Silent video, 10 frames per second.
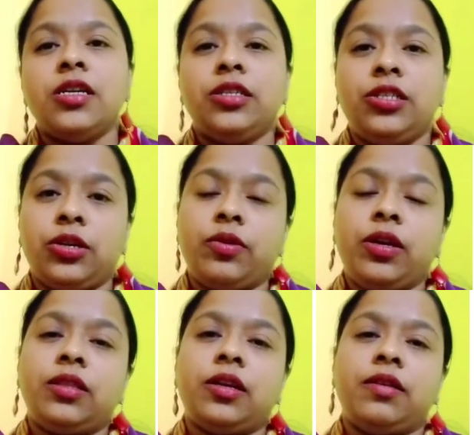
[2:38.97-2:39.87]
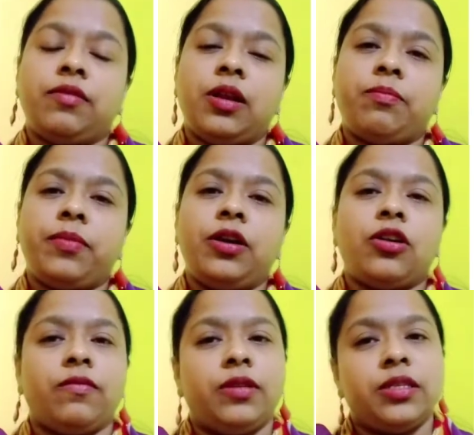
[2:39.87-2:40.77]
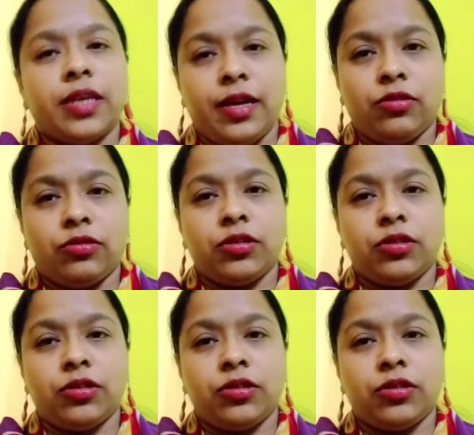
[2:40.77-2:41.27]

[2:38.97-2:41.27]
during the development of the zygote.